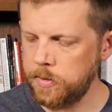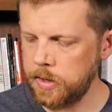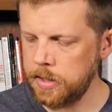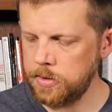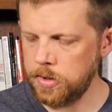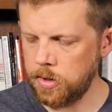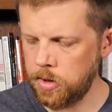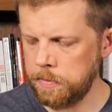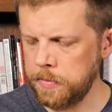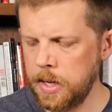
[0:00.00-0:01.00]
for kids to
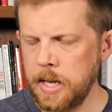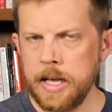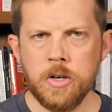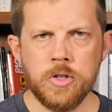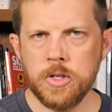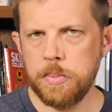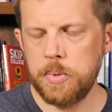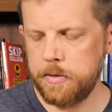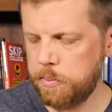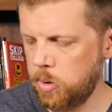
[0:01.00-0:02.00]
learn. Here's just a
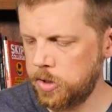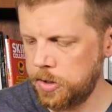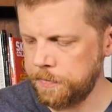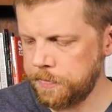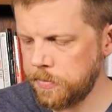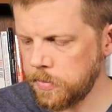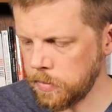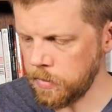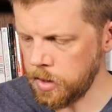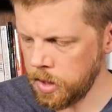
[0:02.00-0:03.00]
brief portion
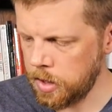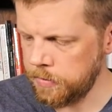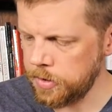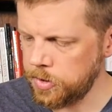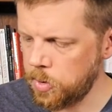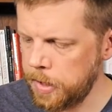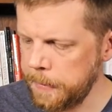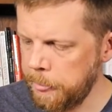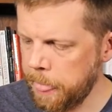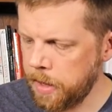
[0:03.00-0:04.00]
of the story.